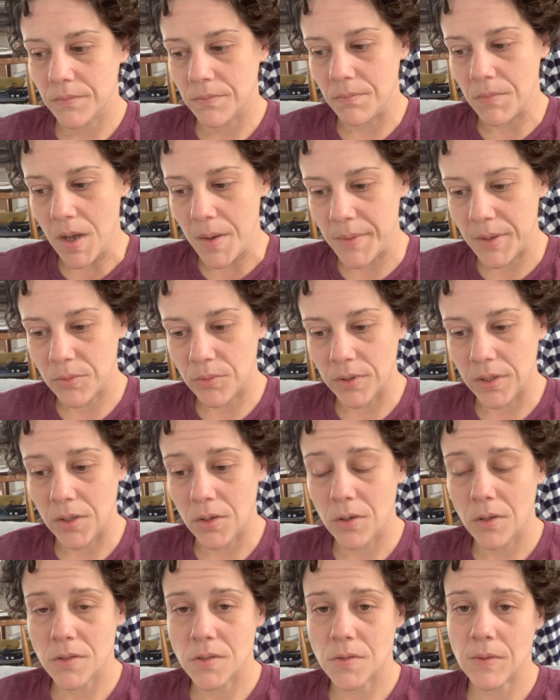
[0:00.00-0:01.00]
mommy really
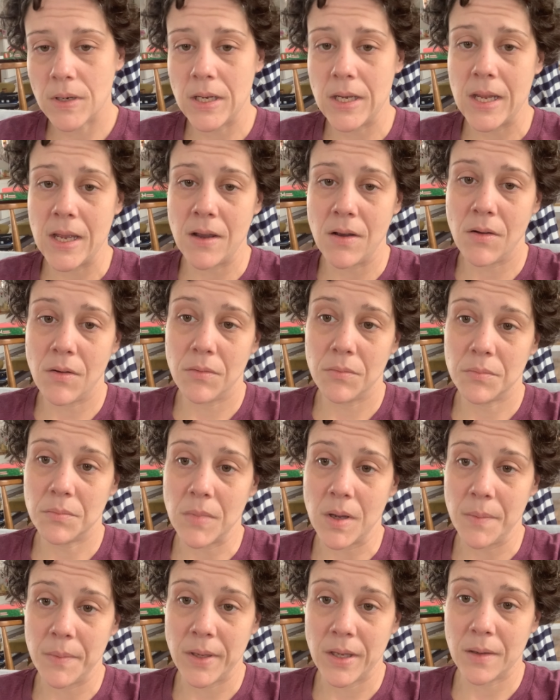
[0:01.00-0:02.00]
hurts right now.
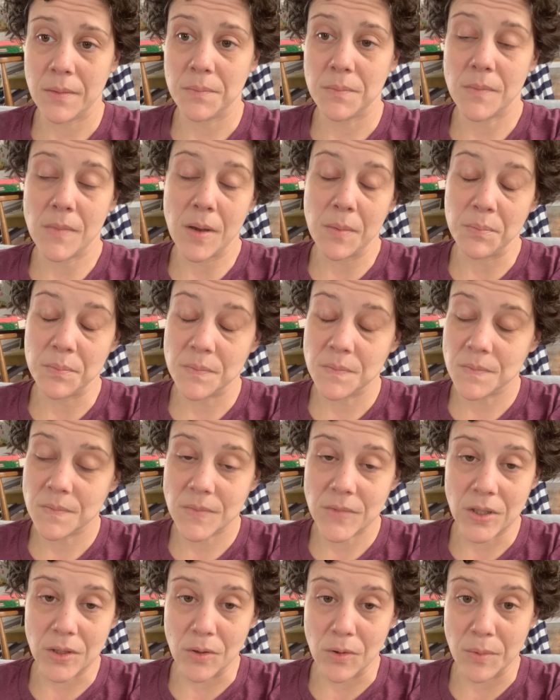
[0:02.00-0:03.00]
Mommy,
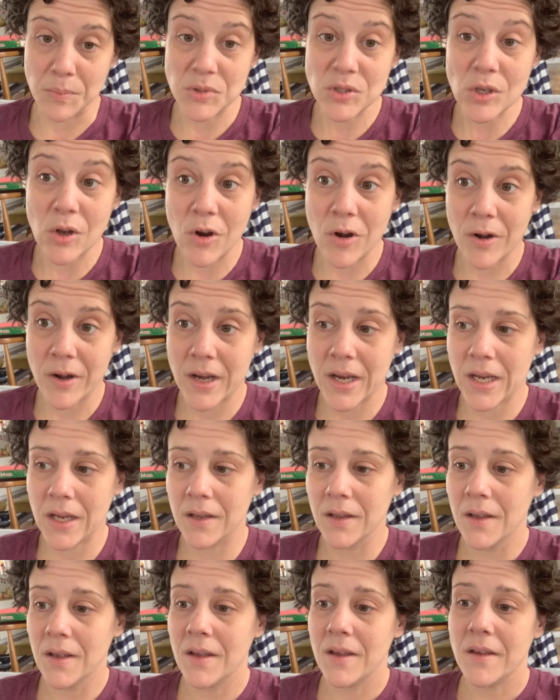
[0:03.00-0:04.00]
I'm
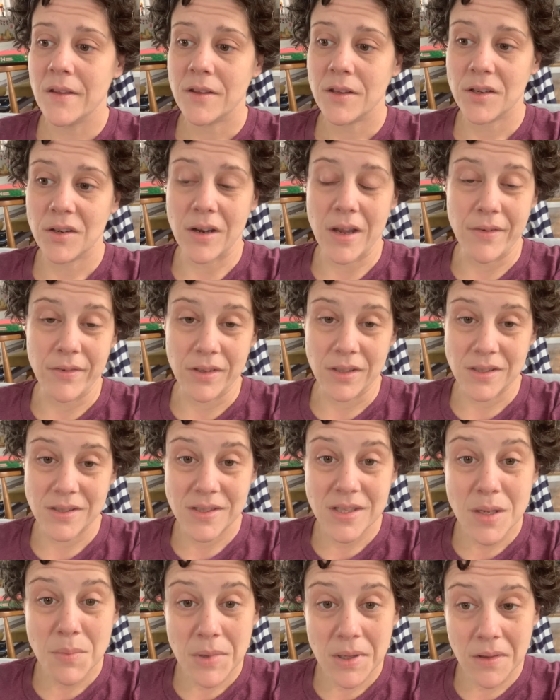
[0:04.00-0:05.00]
sorry that you're having to
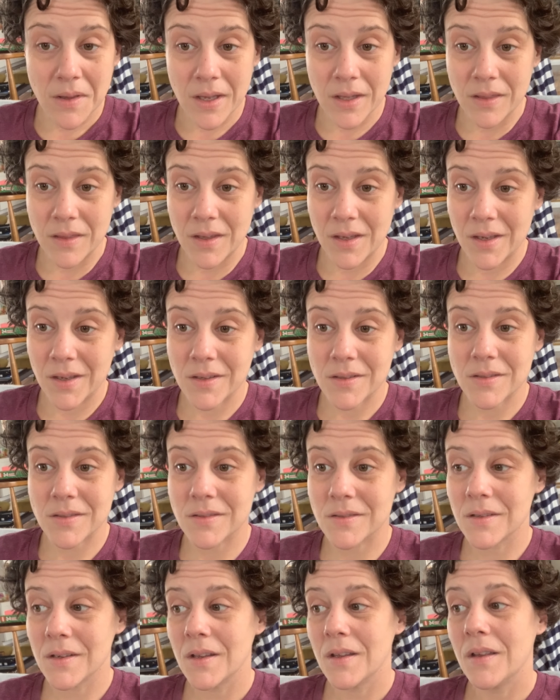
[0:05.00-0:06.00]
see me like
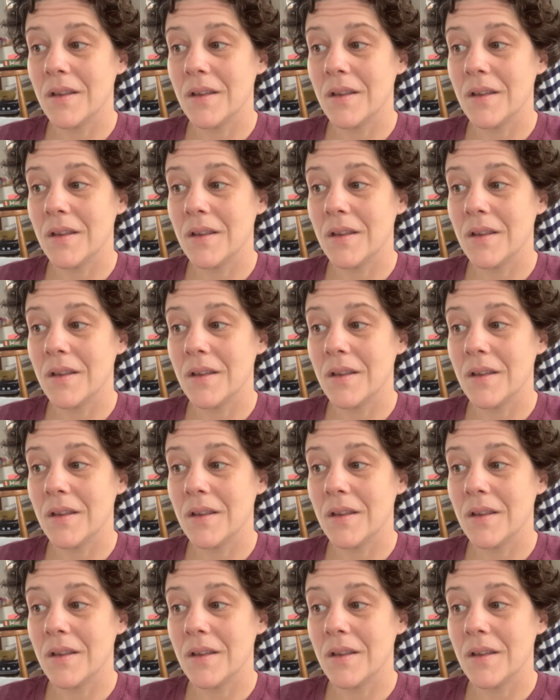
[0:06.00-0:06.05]
this.